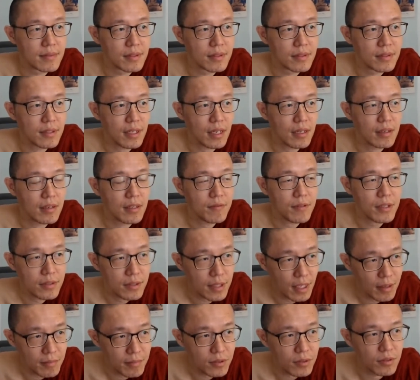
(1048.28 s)

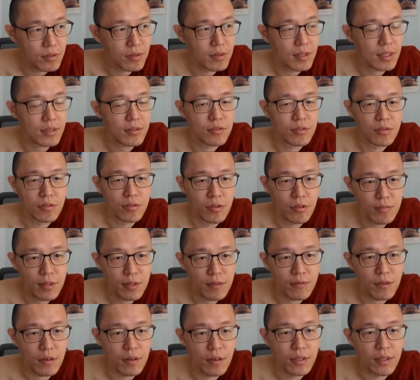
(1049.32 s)
students who know me
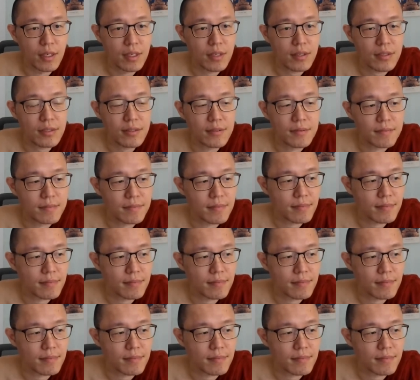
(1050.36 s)
for years,